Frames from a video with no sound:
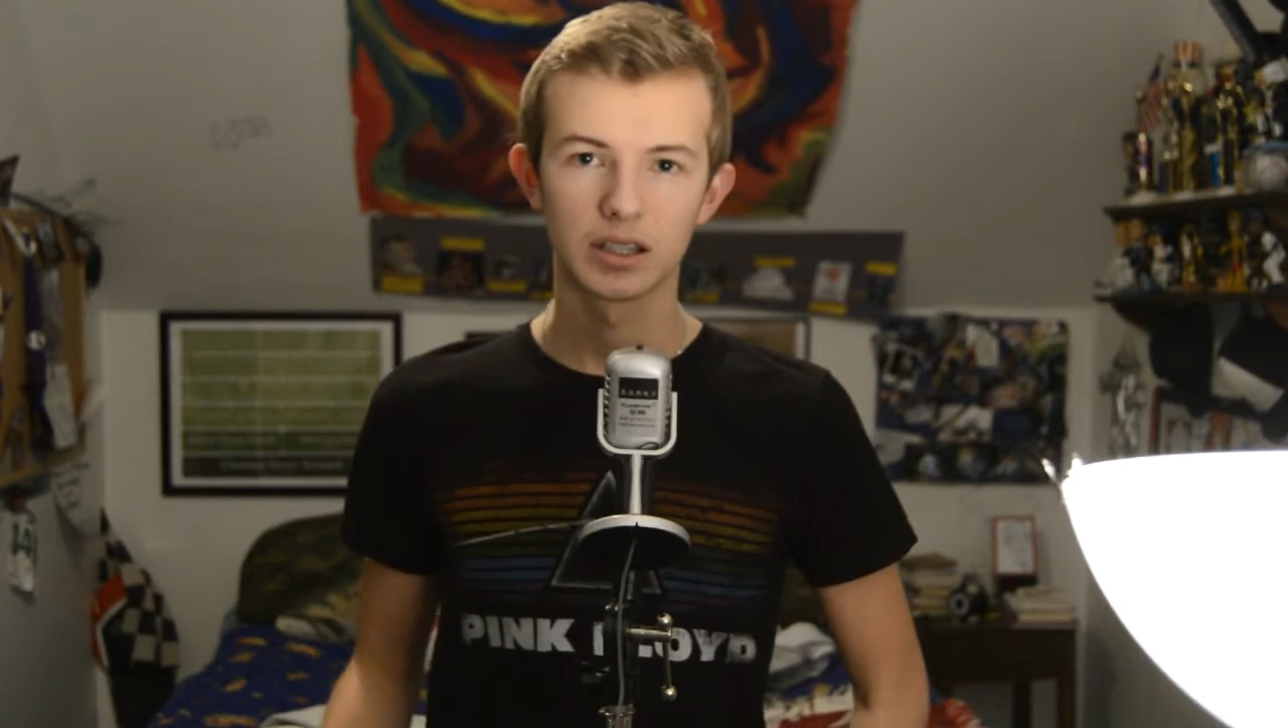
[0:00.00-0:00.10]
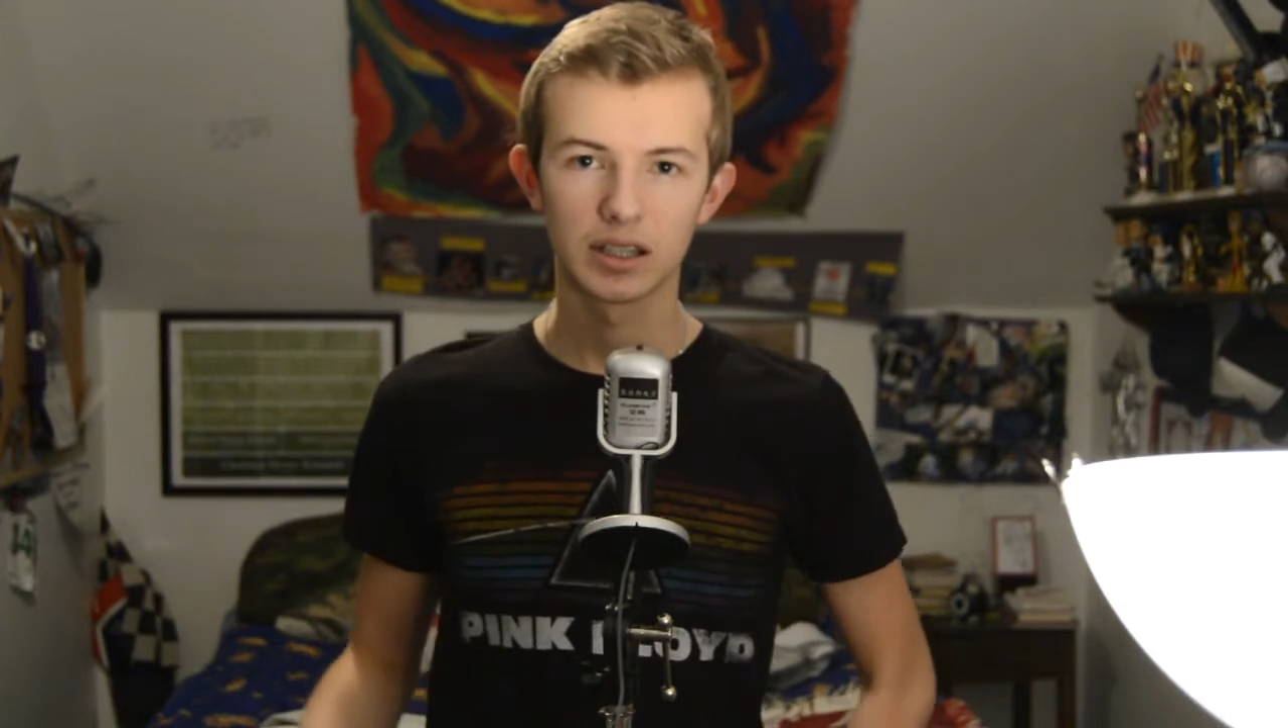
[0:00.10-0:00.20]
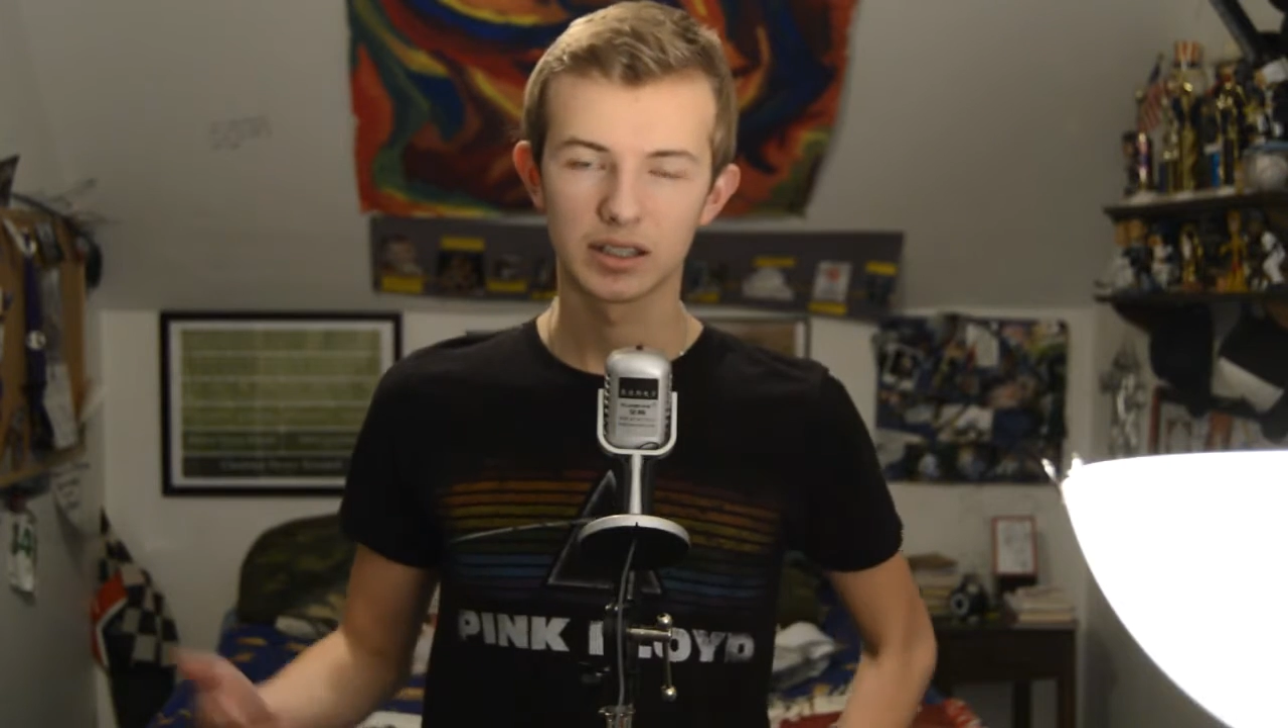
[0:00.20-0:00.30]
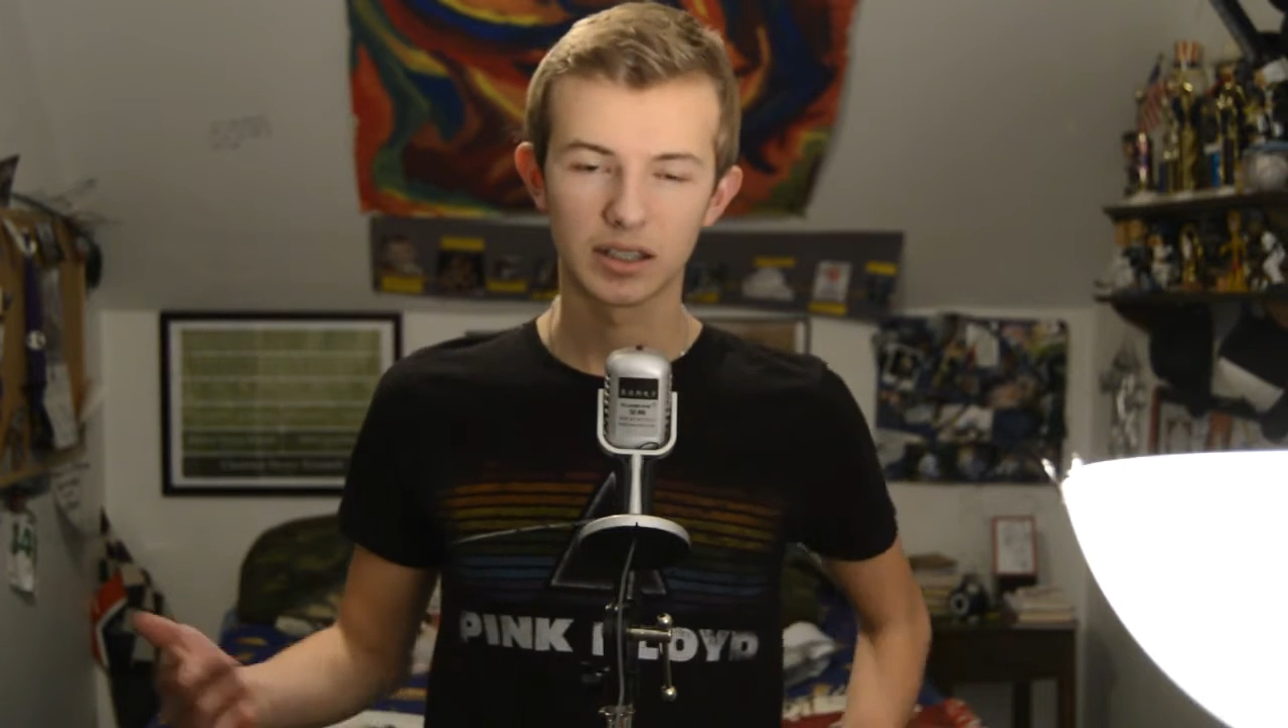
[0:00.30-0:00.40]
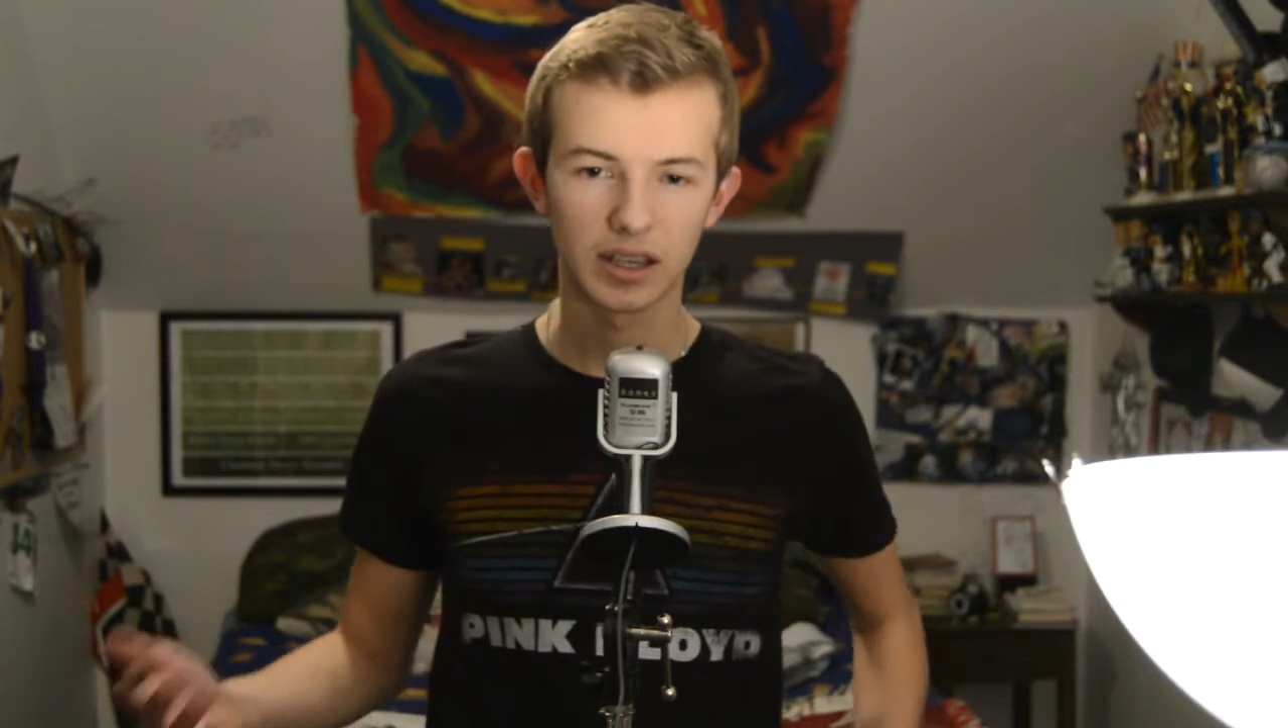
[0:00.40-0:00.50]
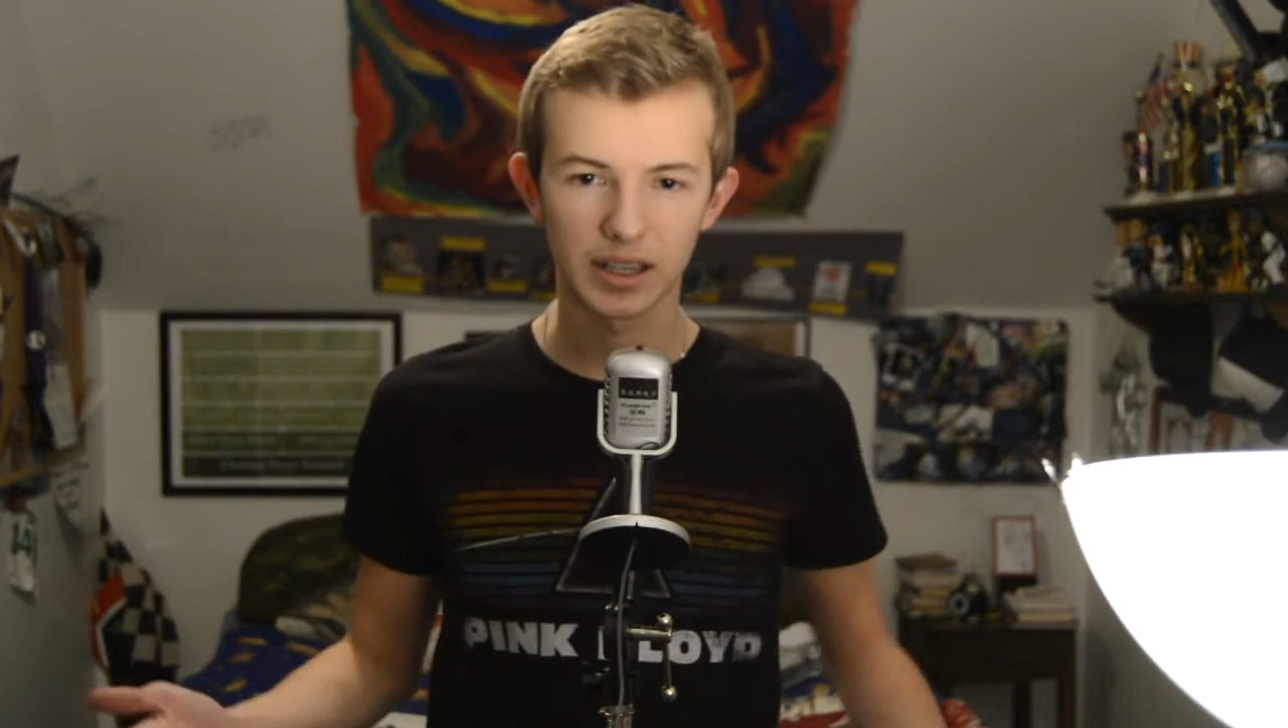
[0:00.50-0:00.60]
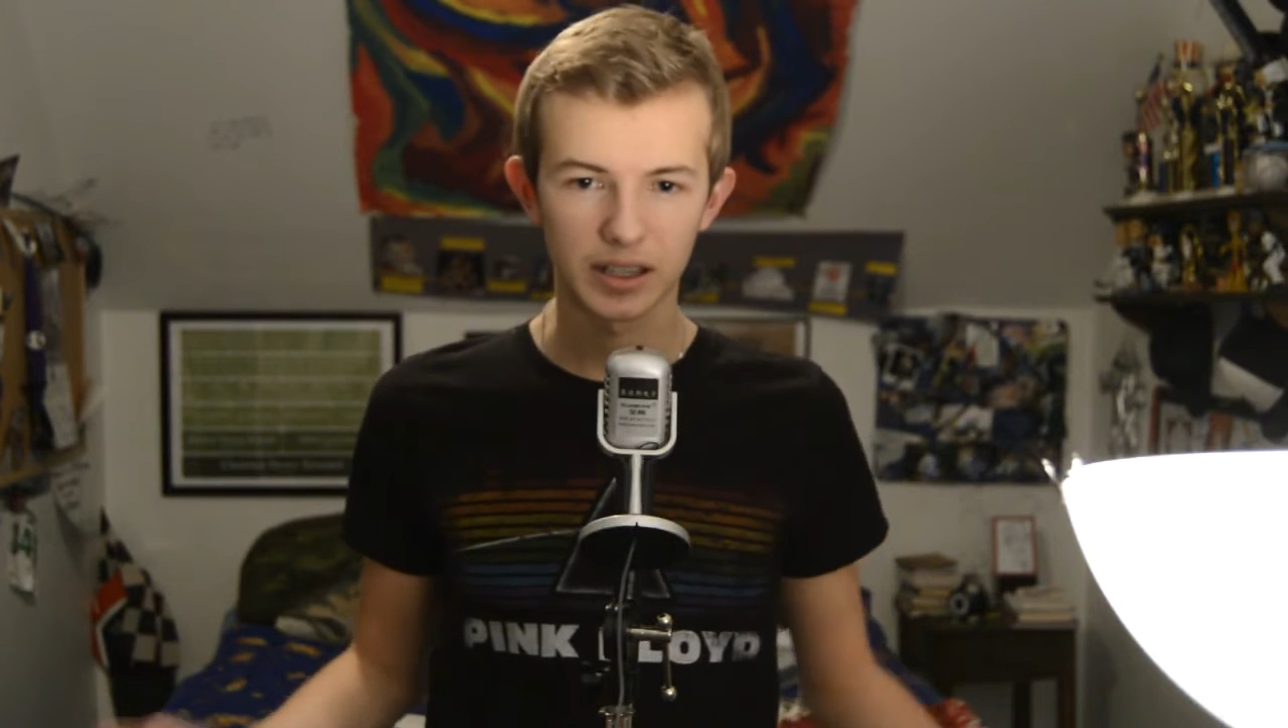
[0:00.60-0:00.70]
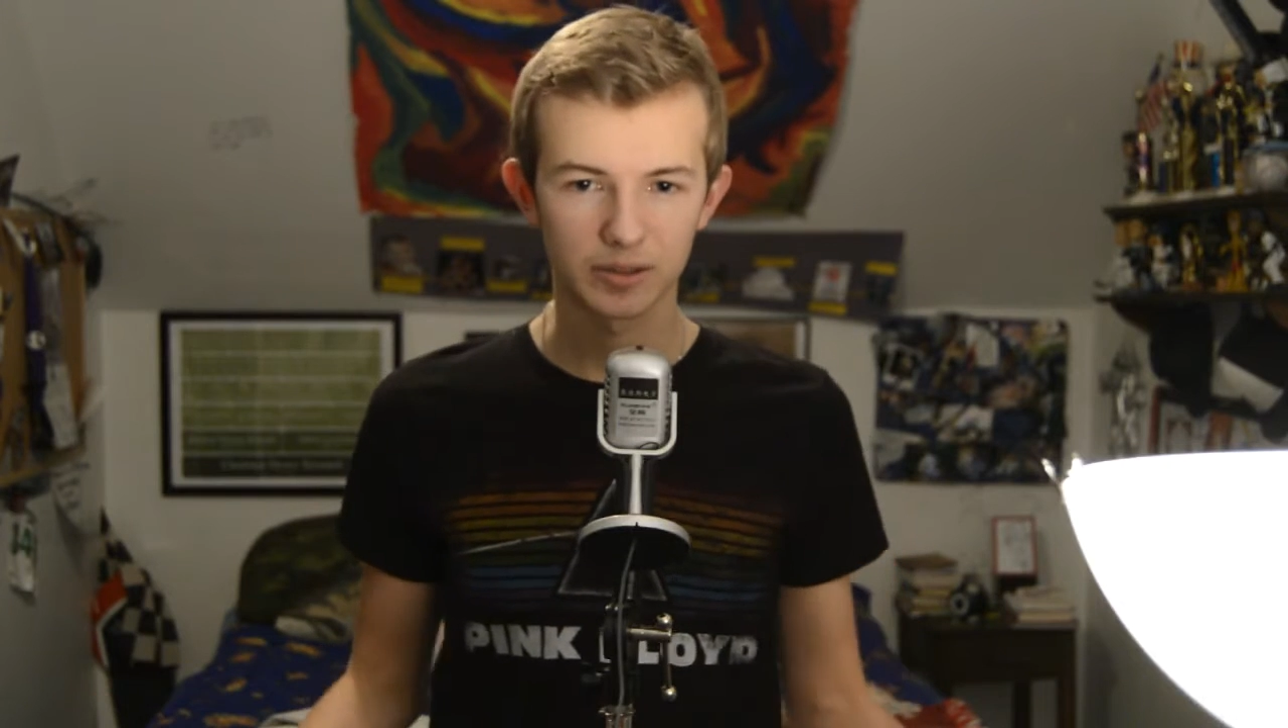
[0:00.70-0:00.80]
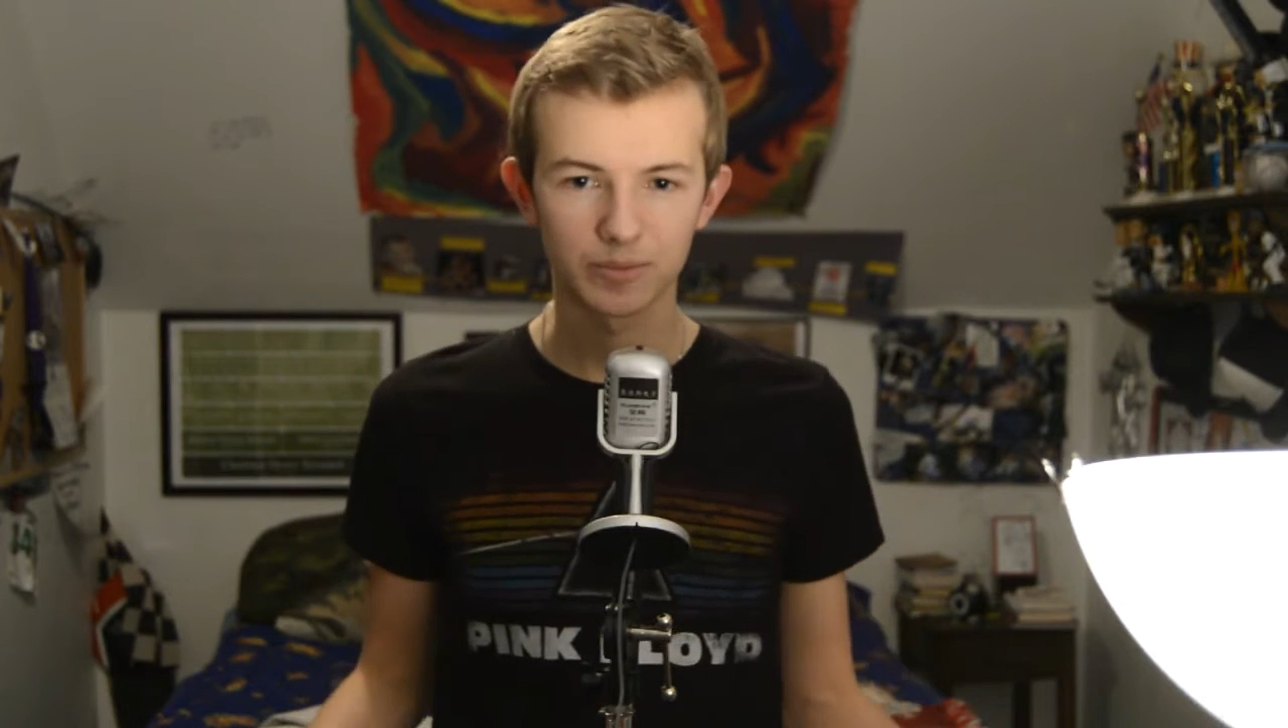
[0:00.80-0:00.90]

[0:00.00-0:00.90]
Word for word: It's like,